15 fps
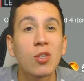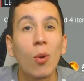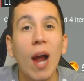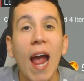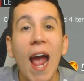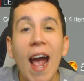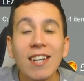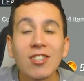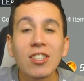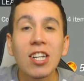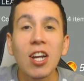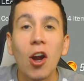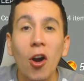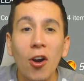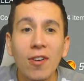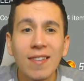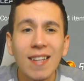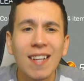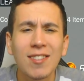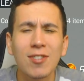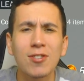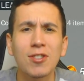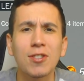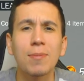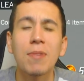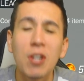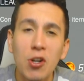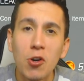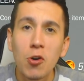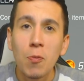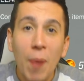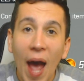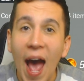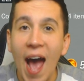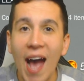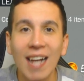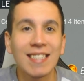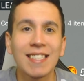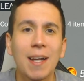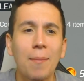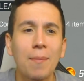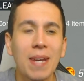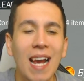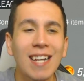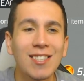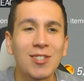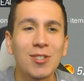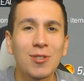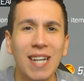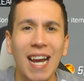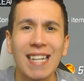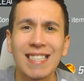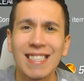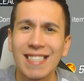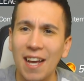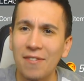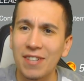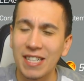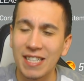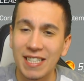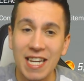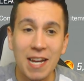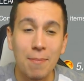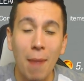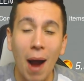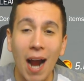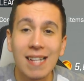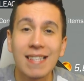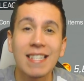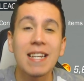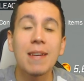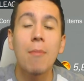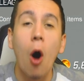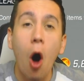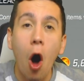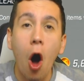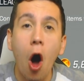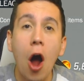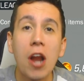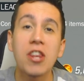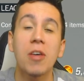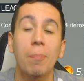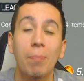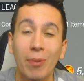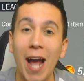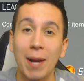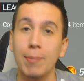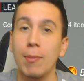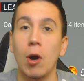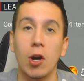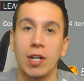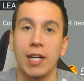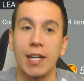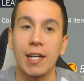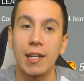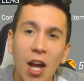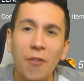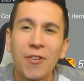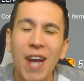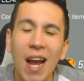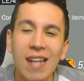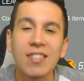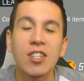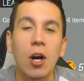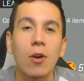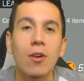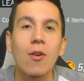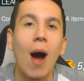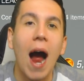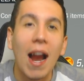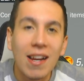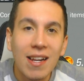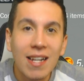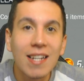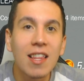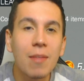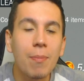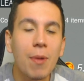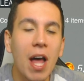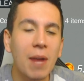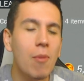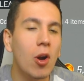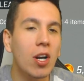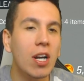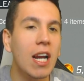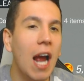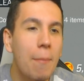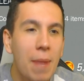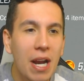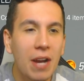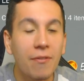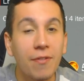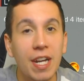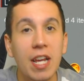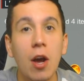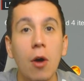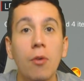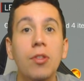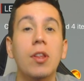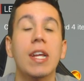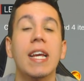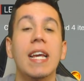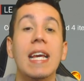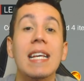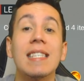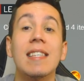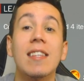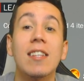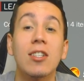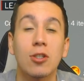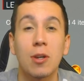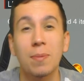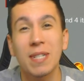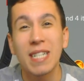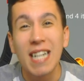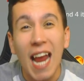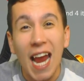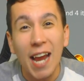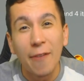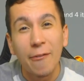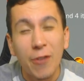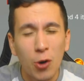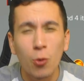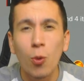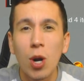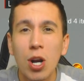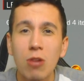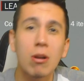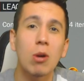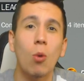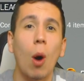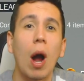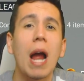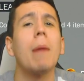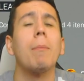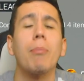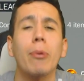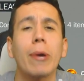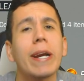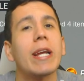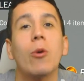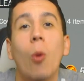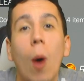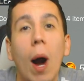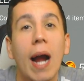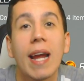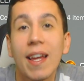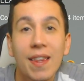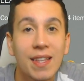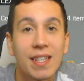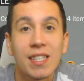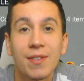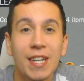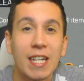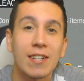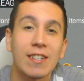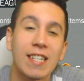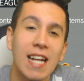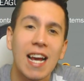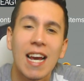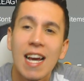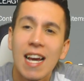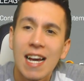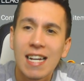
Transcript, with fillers: So I actually heard that there's some new packs in NBA 2K17 My Team on the Black Market. Now, if you guys don't know how to get to the Black Market, I made a video. The link is in the description. And if you're wondering why I'm pretty quiet in this video today,